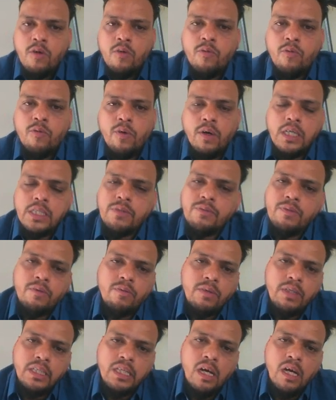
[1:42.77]
first
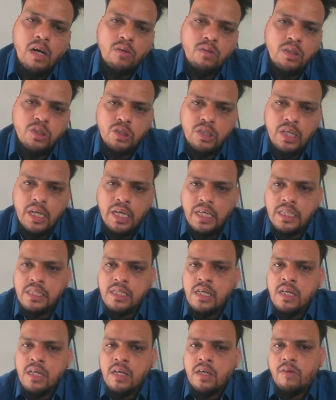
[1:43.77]
50,000 shares
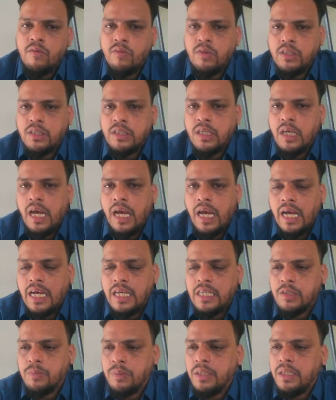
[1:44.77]
which
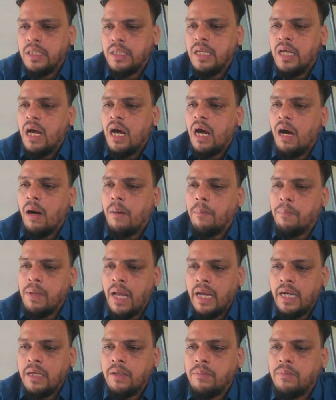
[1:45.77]
has been
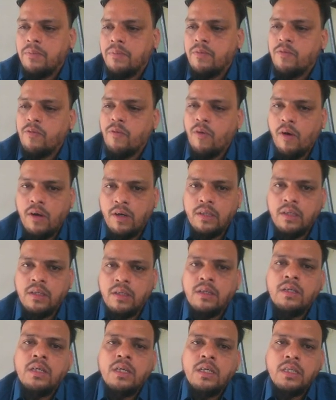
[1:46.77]
applied for
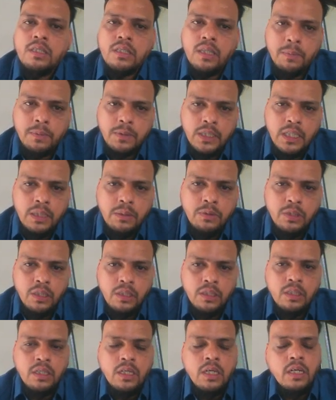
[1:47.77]
the
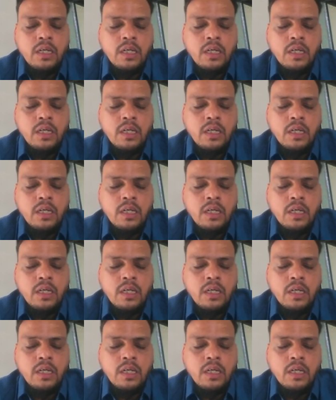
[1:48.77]
subscription,